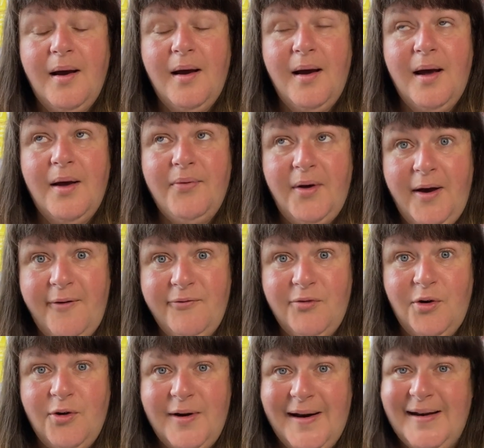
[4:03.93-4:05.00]
if I haven't
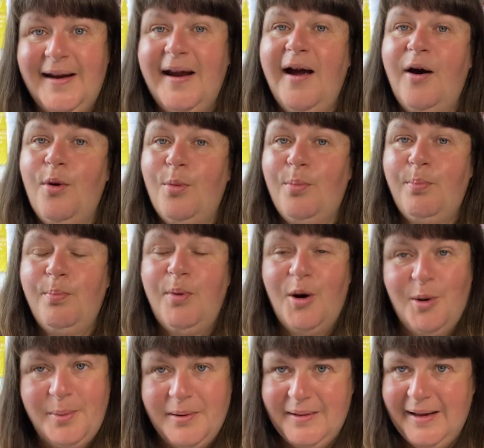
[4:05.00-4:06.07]
already, I'll
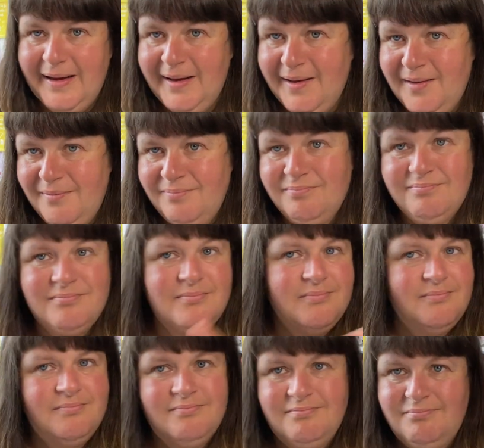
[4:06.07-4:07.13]
pop a link
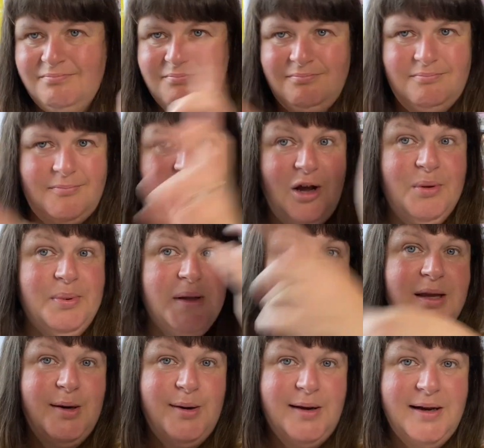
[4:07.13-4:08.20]
up
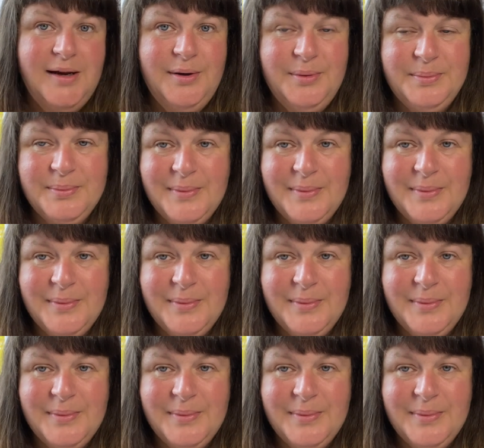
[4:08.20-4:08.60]
here and here.